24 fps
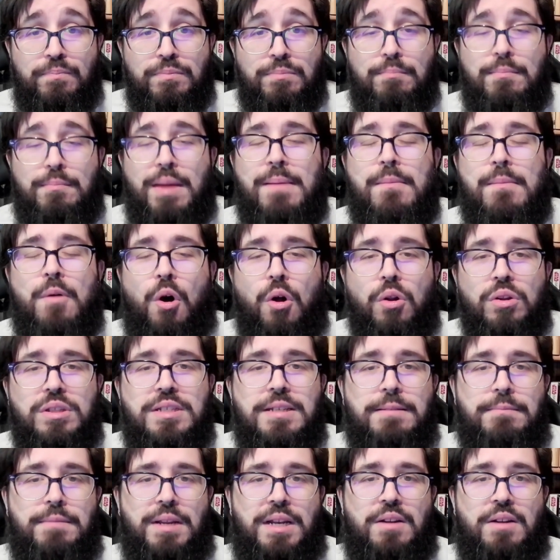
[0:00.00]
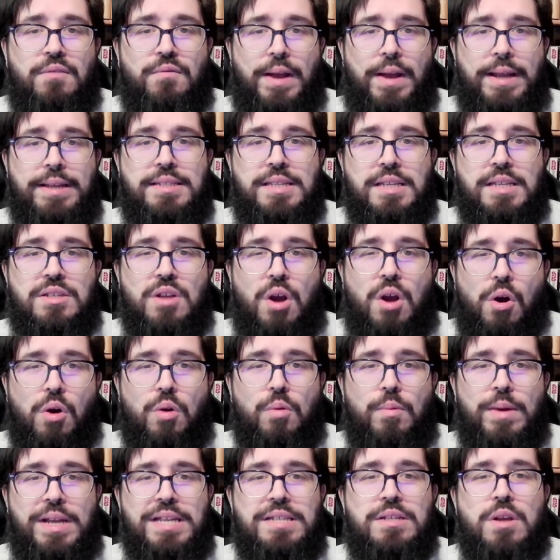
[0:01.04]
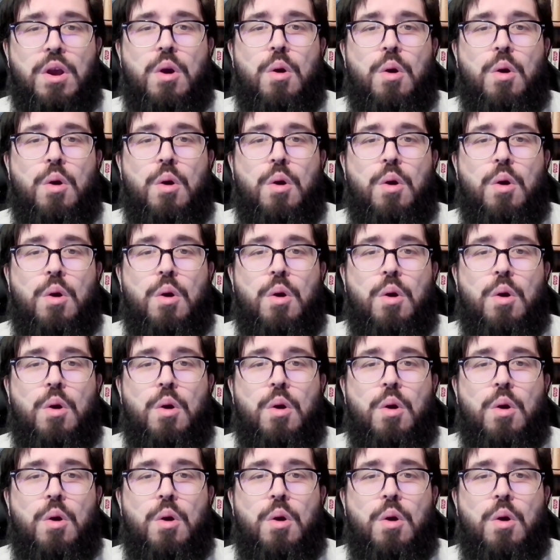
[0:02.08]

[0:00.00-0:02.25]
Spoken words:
My ultimate advice is always,